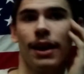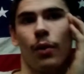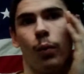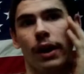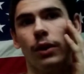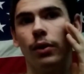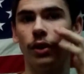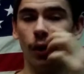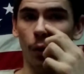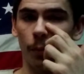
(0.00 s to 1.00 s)
What you
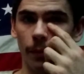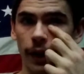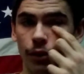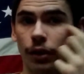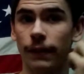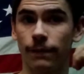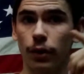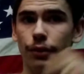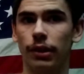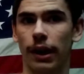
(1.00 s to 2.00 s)
do is on the
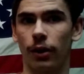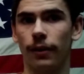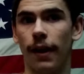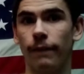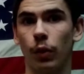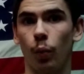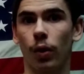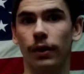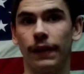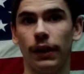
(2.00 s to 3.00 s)
first letter of the
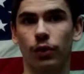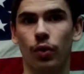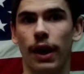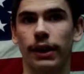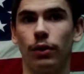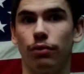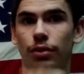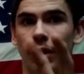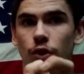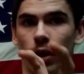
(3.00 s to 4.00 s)
word that you're trying to
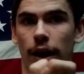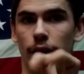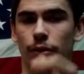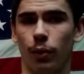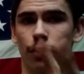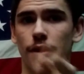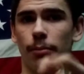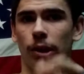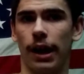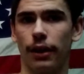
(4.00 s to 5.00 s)
sigilize or
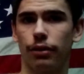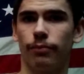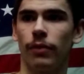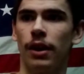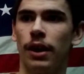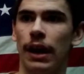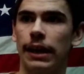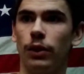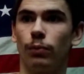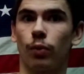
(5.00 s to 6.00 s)
symbolize,
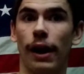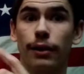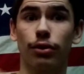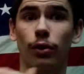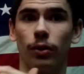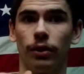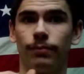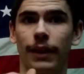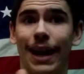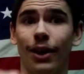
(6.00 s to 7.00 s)
you'd write a circle.
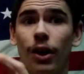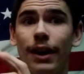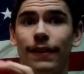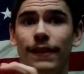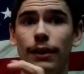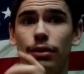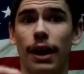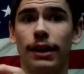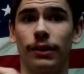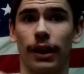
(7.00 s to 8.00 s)
And on the
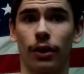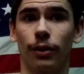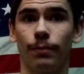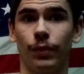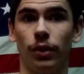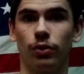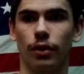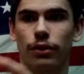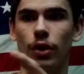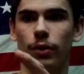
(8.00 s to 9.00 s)
second letter, you
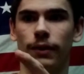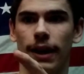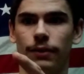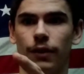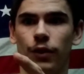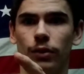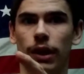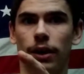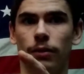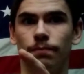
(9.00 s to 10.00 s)
just go to that. The third
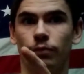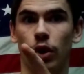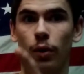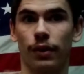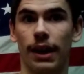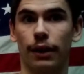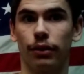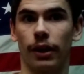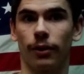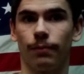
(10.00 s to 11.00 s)
letter, go to the next
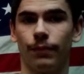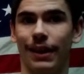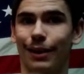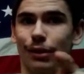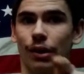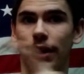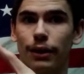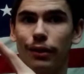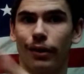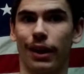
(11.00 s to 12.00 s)
letter. Next letter,
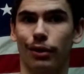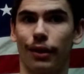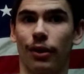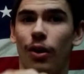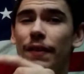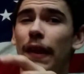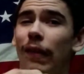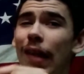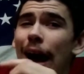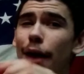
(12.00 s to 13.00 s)
next letter, next letter. On the
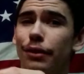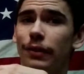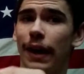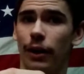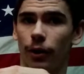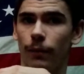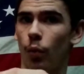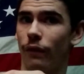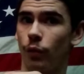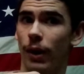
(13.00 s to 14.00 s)
last letter
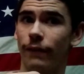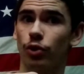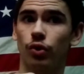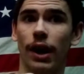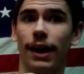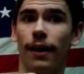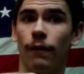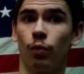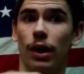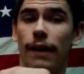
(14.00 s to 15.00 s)
of
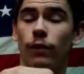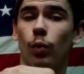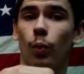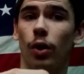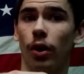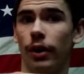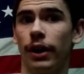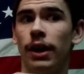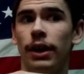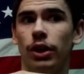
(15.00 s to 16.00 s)
whatever word
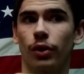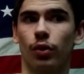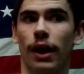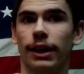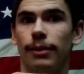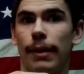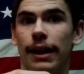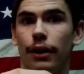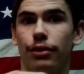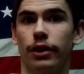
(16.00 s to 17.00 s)
you're trying to
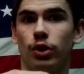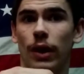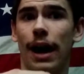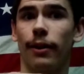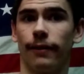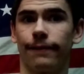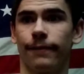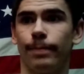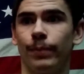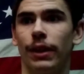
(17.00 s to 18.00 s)
make a sigil out of,
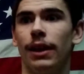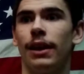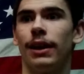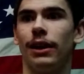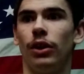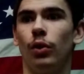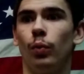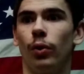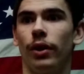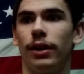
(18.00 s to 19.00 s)
you
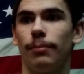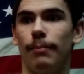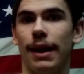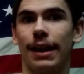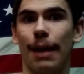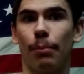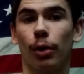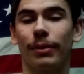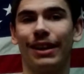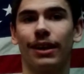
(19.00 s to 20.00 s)
would make a
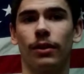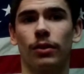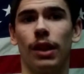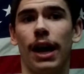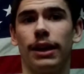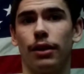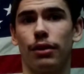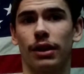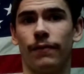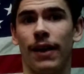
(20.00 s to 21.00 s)
perpendicular line to
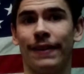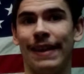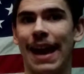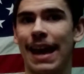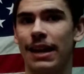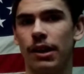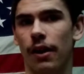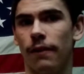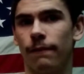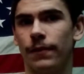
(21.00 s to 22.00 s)
signify the end
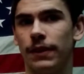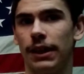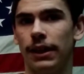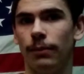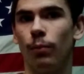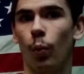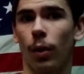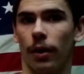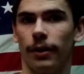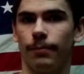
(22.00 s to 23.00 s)
of the word.